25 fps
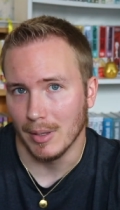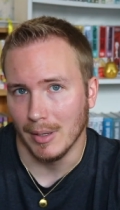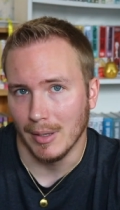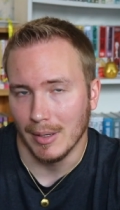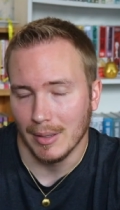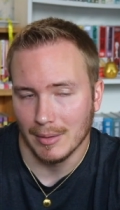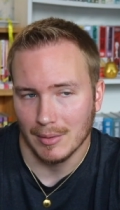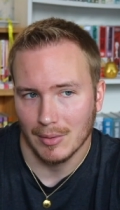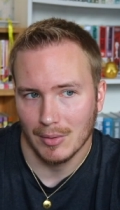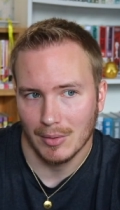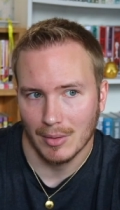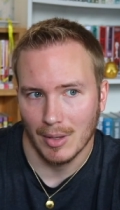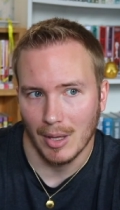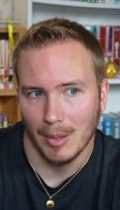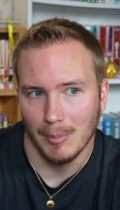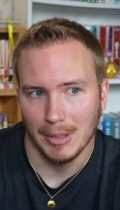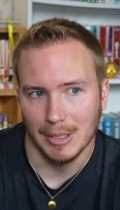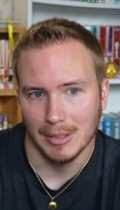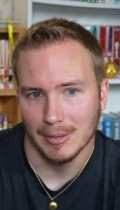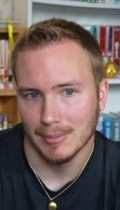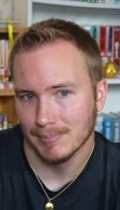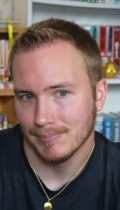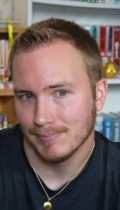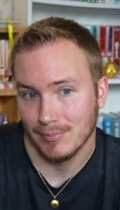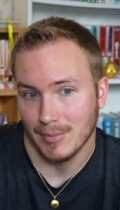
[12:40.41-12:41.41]
It's, I
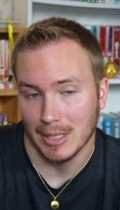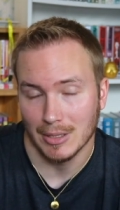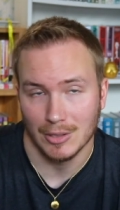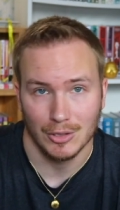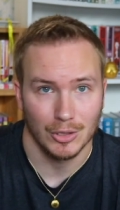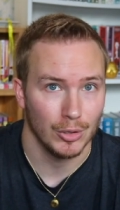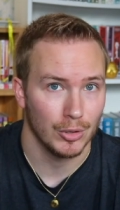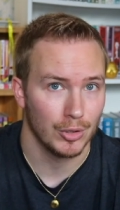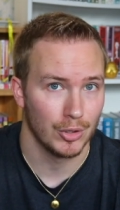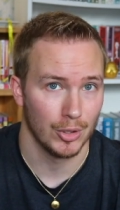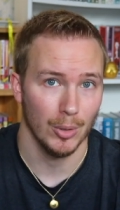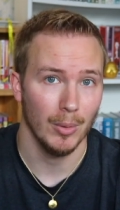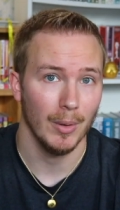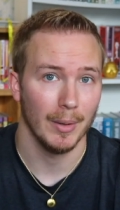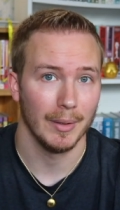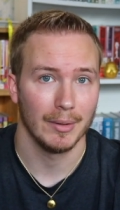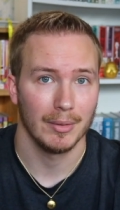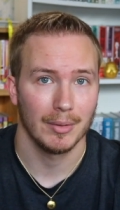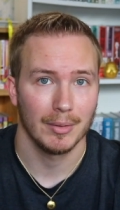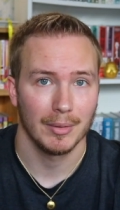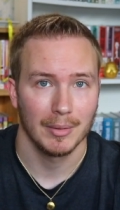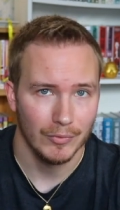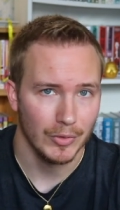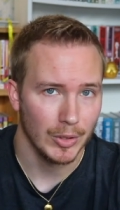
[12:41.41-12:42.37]
mean, it's your choice.